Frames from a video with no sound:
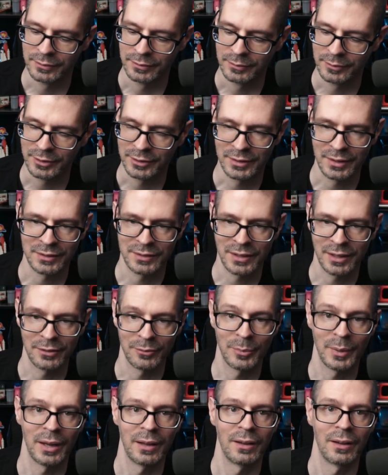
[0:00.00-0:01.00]
because that's kind of
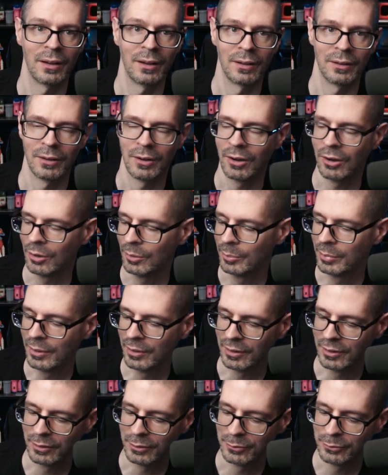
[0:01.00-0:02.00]
my hub
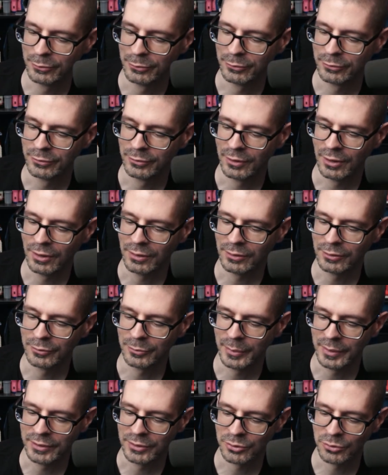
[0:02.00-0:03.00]
of all of
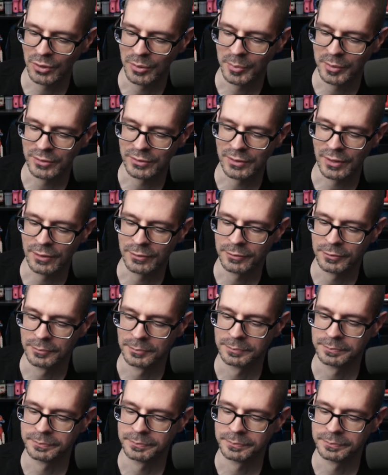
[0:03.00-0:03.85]
my streaming stuff.